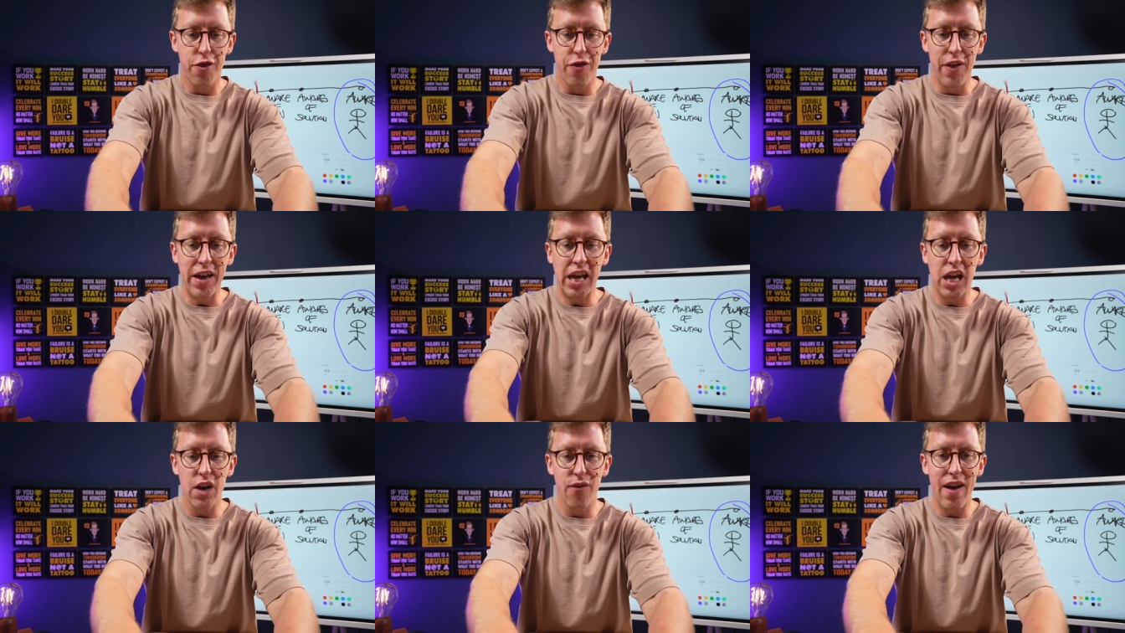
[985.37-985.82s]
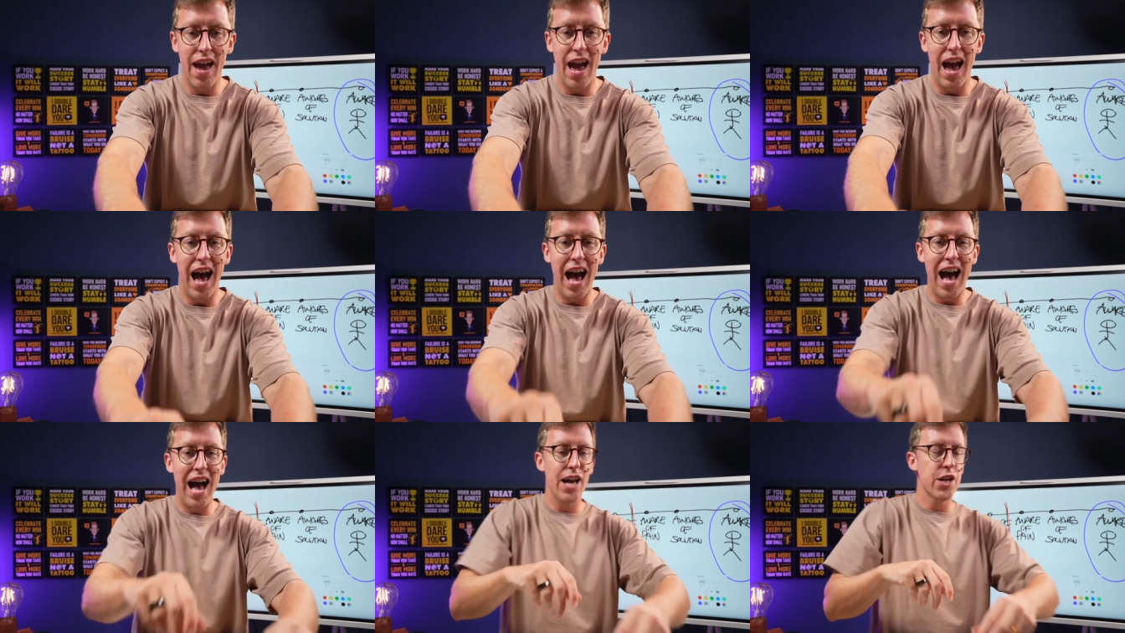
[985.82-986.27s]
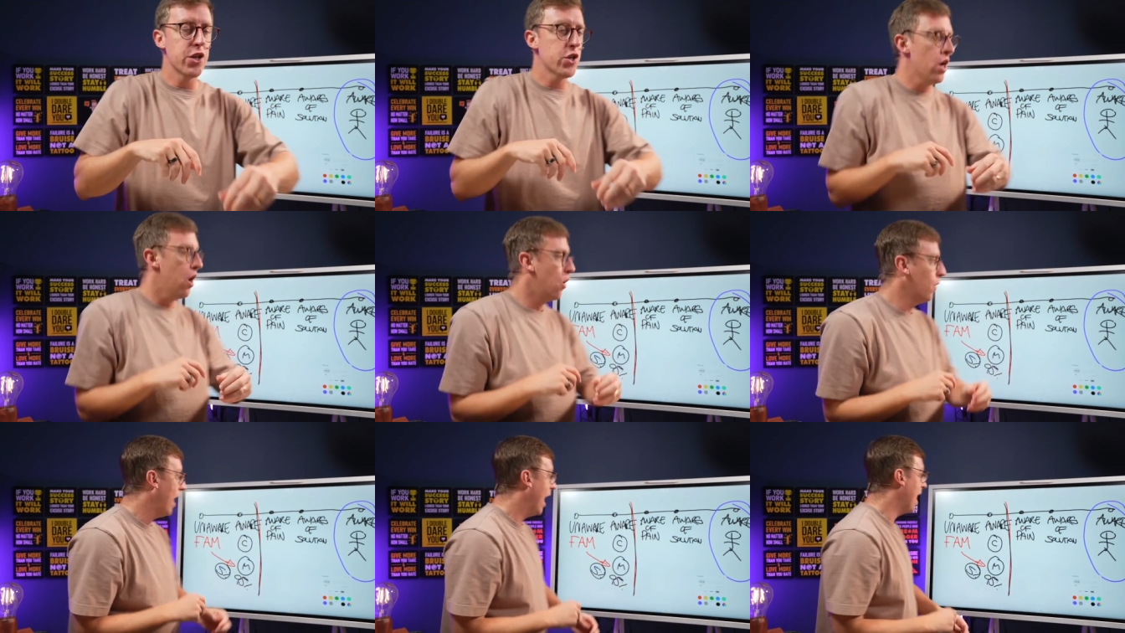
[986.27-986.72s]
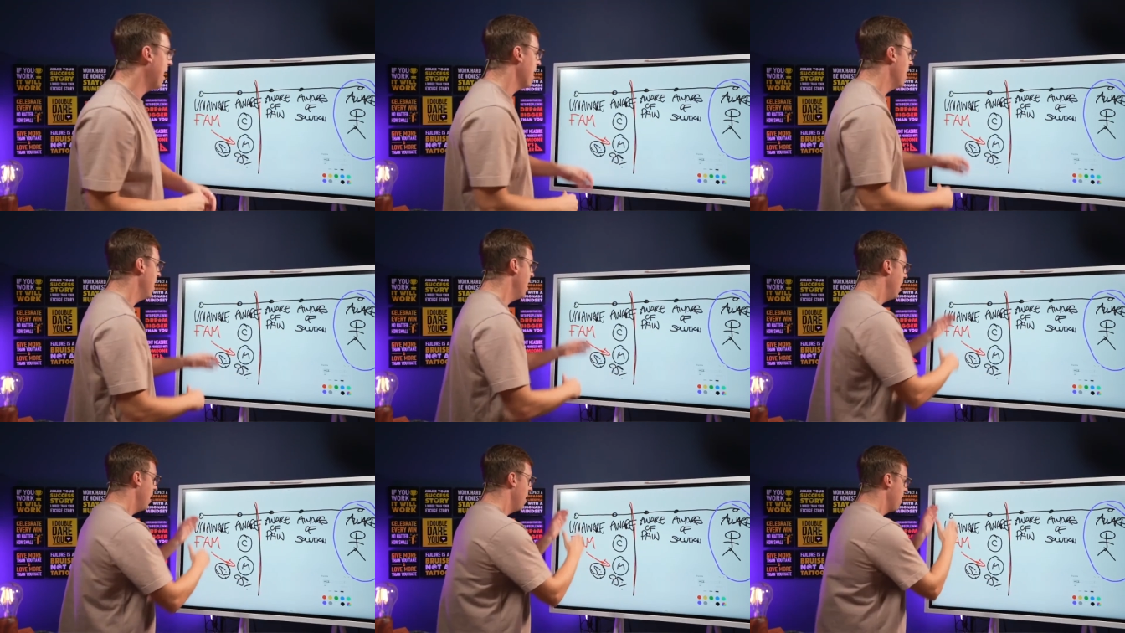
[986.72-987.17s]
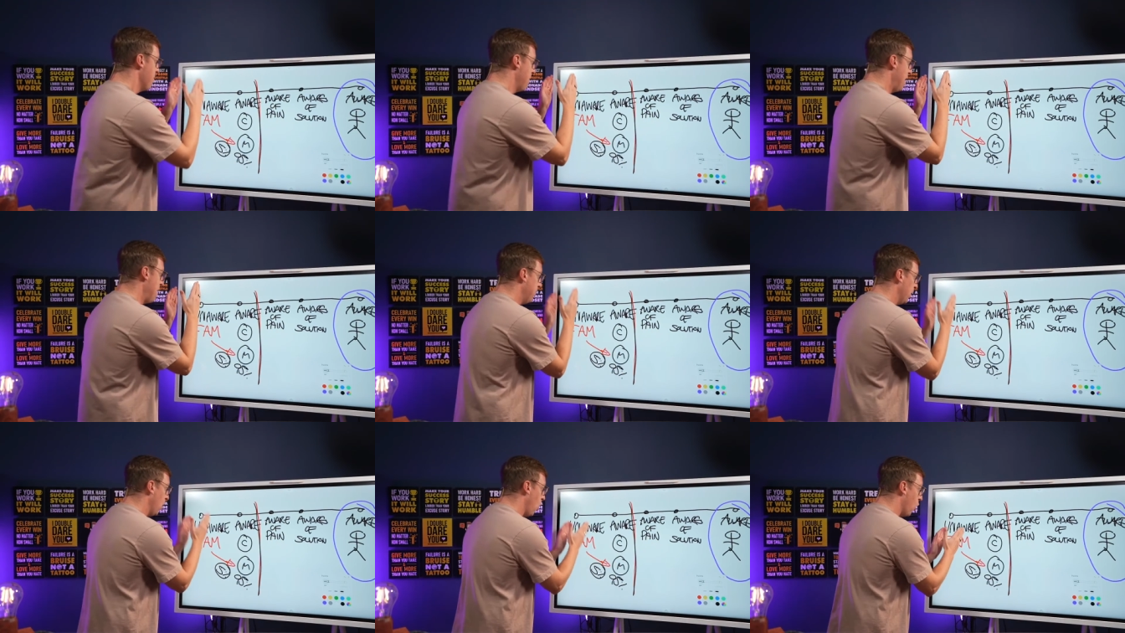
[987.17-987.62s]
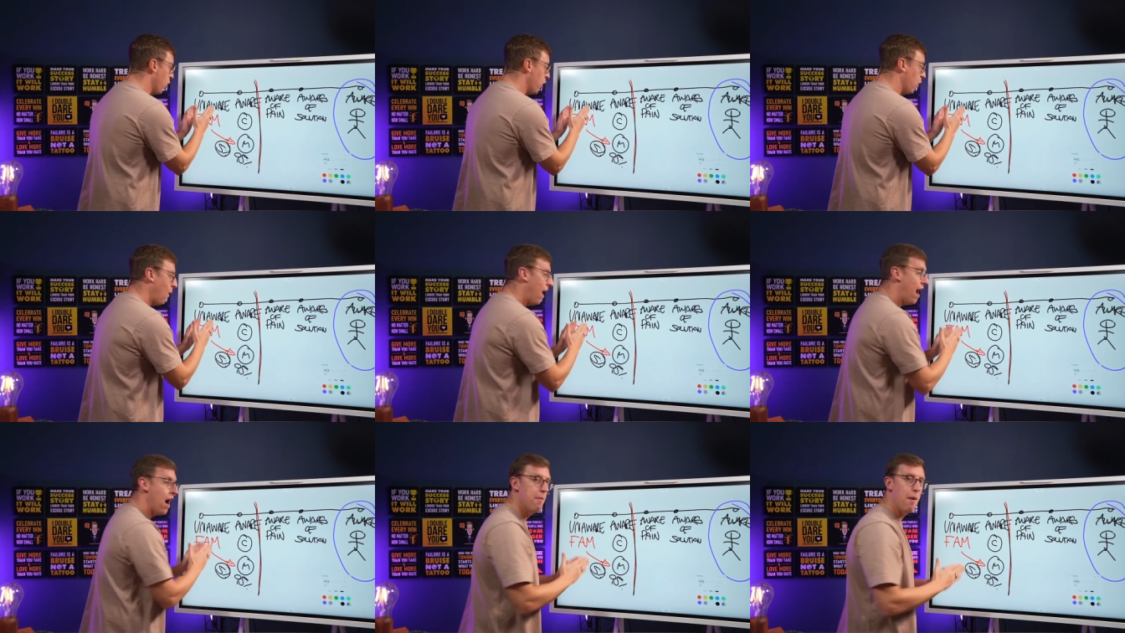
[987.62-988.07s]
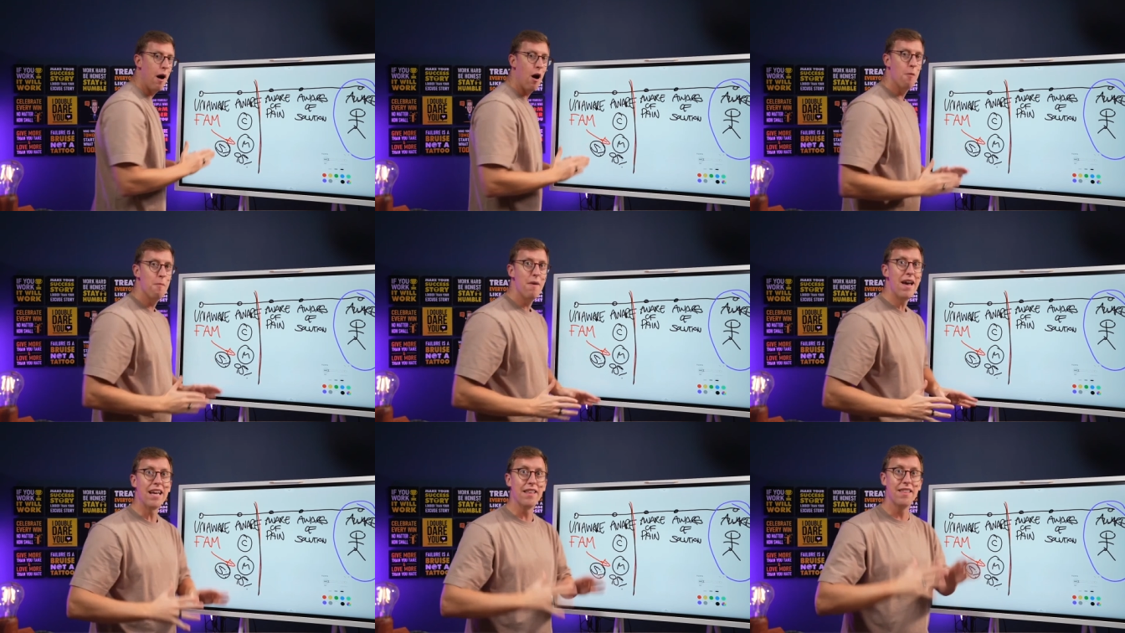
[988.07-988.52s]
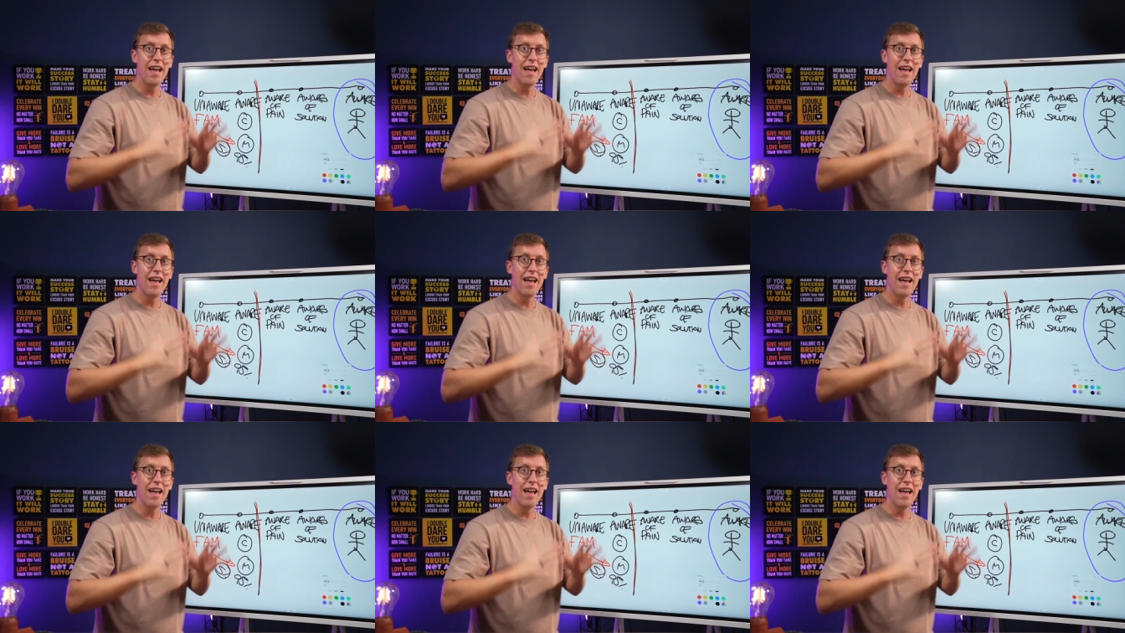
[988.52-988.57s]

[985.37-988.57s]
Think of it as okay, People are unaware about me.